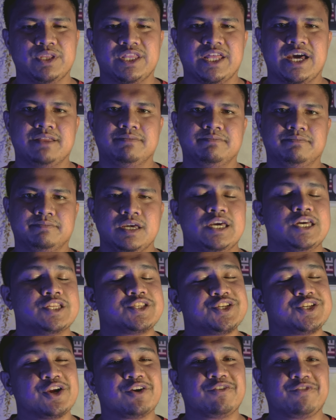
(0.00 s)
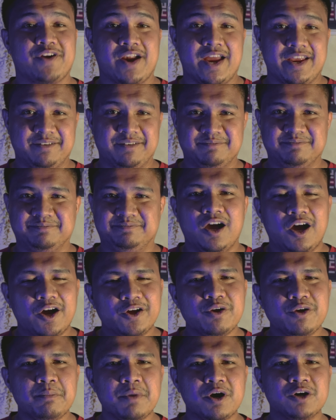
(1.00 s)
with that. It's your friend.
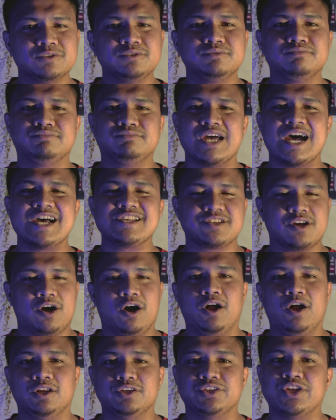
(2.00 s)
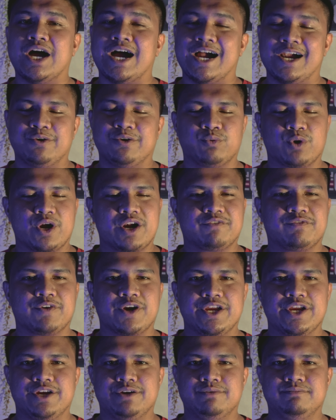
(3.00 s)
Auto mode does all the hard work
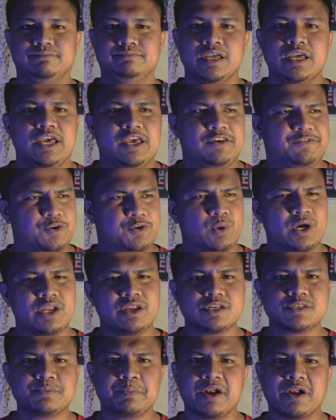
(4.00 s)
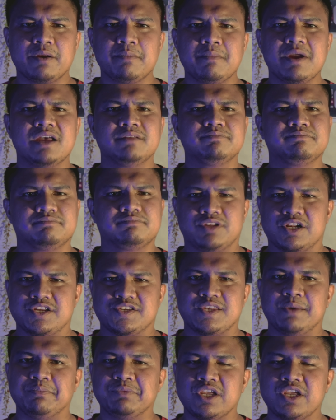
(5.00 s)
for you. If you want to experiment,
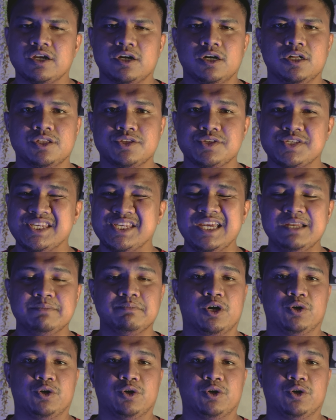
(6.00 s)
there's something called scene